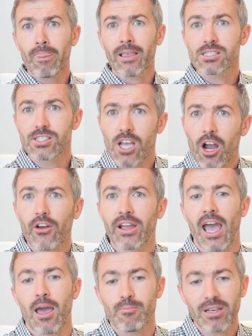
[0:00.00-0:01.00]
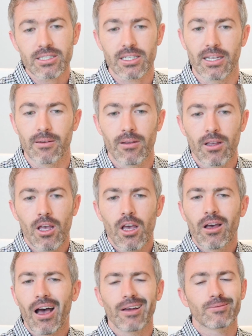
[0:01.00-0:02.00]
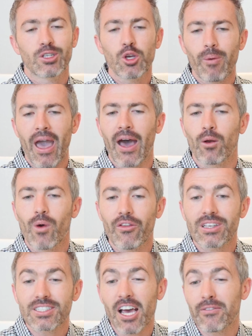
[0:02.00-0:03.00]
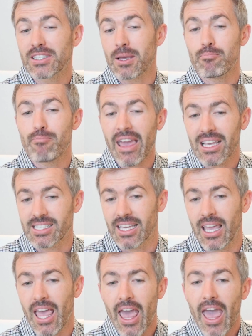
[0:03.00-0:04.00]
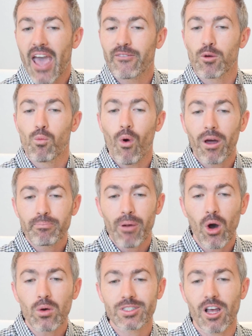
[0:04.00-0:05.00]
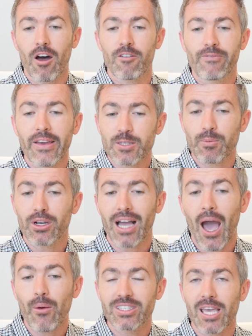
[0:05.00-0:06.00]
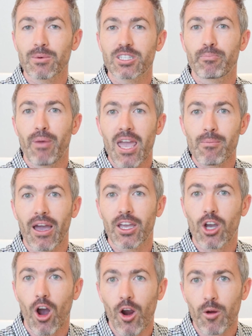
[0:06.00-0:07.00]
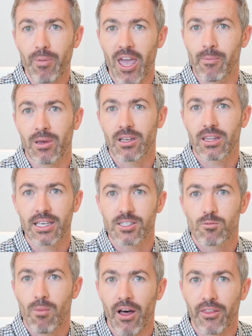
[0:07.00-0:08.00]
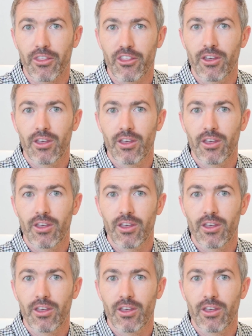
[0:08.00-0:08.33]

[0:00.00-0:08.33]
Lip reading: Sorry, I missed it. Too bad. Well, this stuff is amazing. And from one post on Facebook, I was able to pay my car payment this month.